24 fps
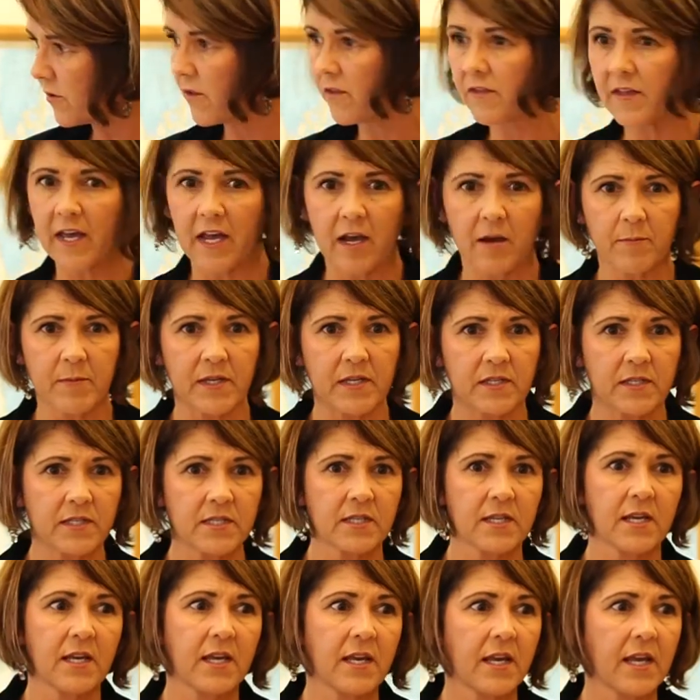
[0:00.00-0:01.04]
the thalamus,
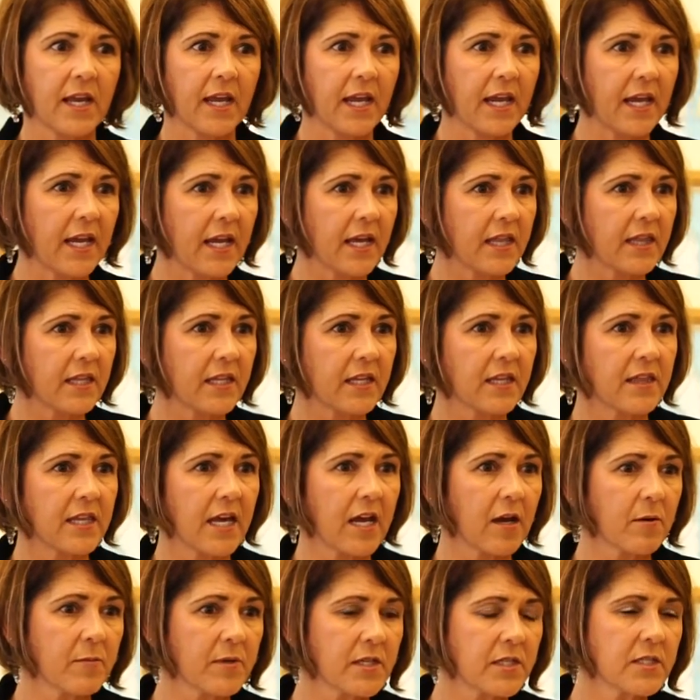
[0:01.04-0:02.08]
and the
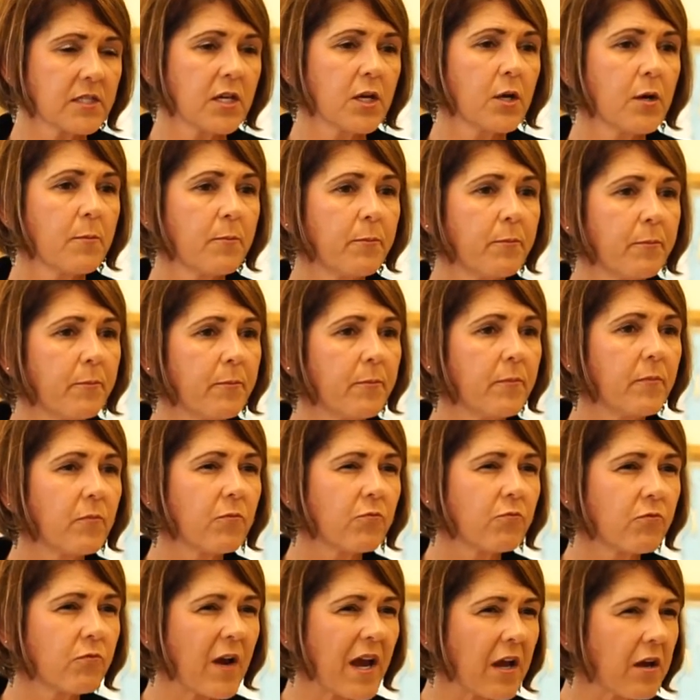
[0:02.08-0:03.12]
thalamus
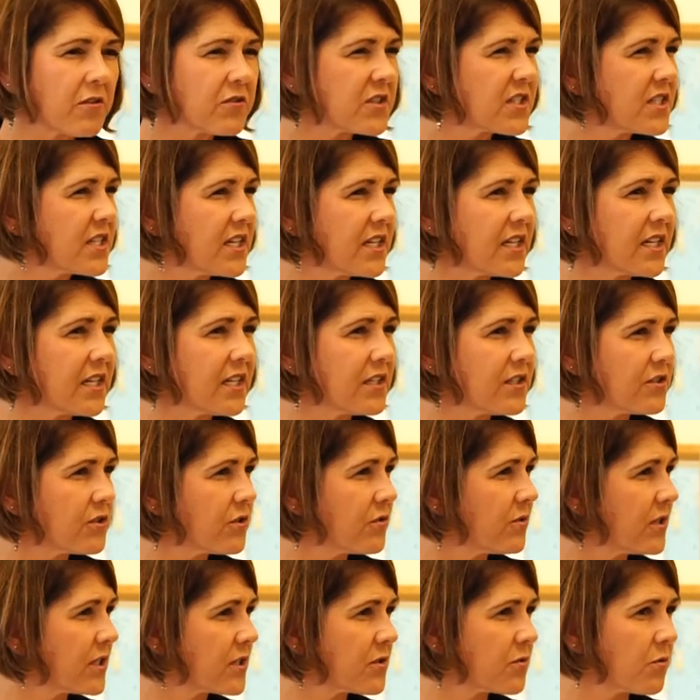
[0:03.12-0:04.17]
routes it
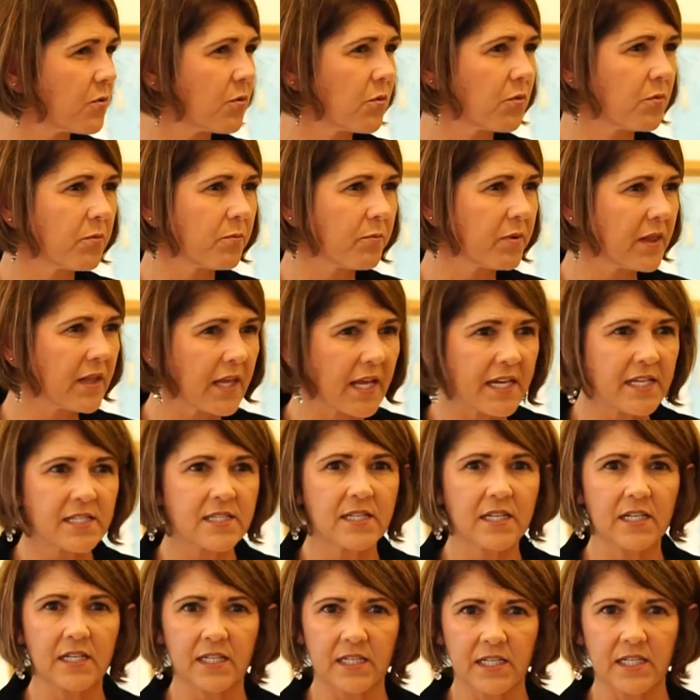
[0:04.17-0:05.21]
into its place
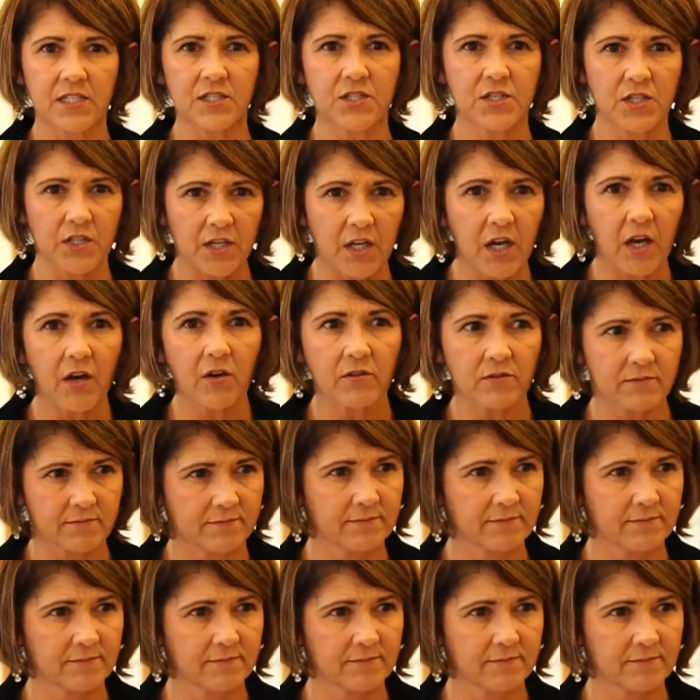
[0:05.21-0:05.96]
that it needs to go.